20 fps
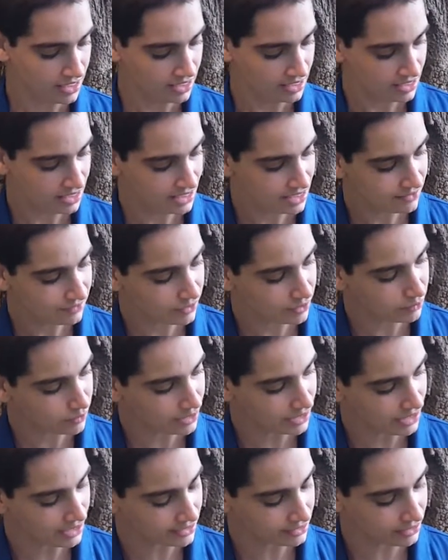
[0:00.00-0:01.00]
Even
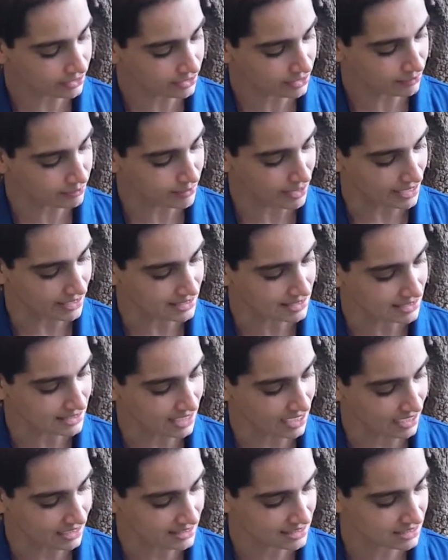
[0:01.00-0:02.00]
when I look a mess,
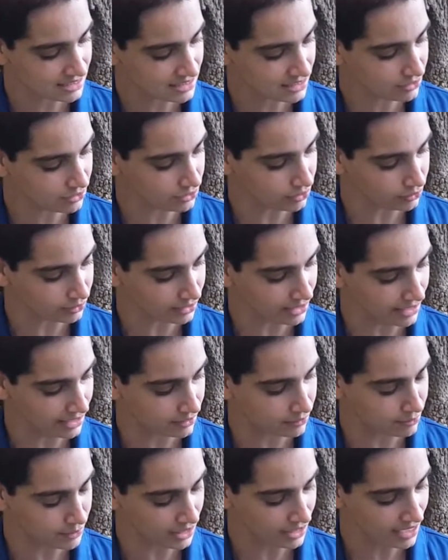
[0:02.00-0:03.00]
I still don't
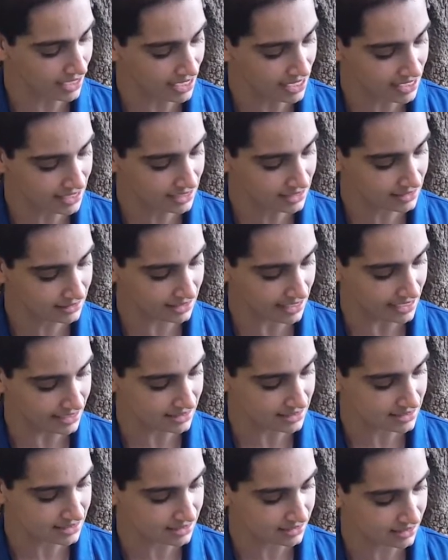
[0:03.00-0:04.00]
like me any
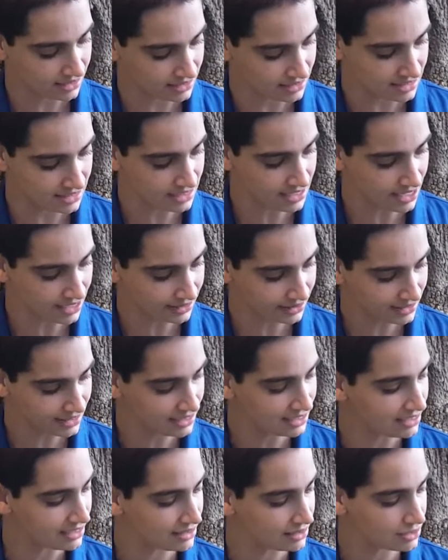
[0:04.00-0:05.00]
less, 'cause
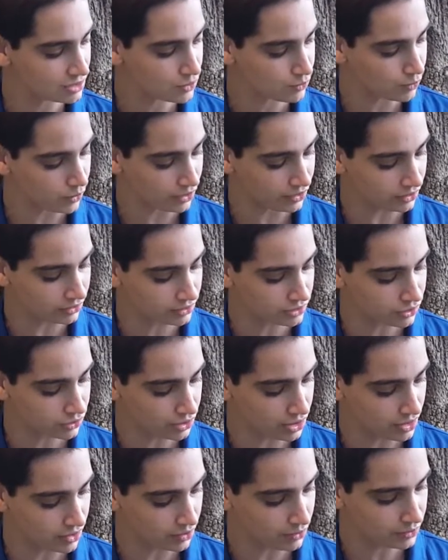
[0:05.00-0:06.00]
nothing in this world, you
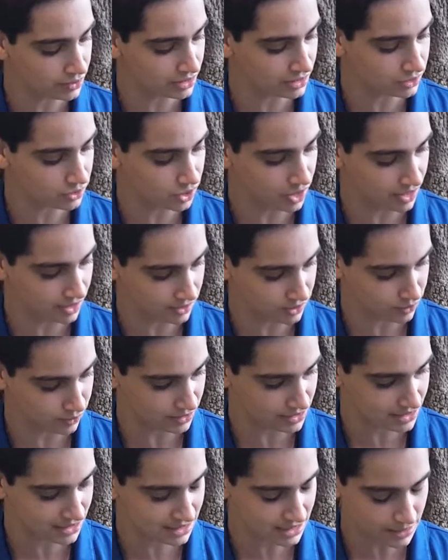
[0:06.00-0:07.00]
know, can change
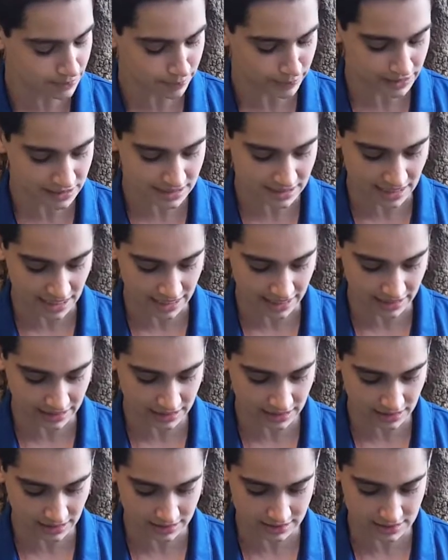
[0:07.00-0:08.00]
what's deep
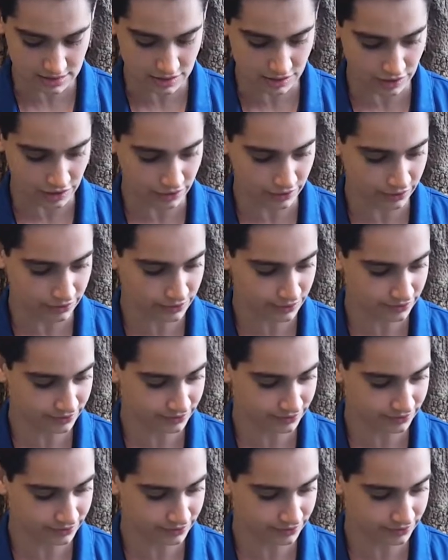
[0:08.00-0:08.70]
inside, and so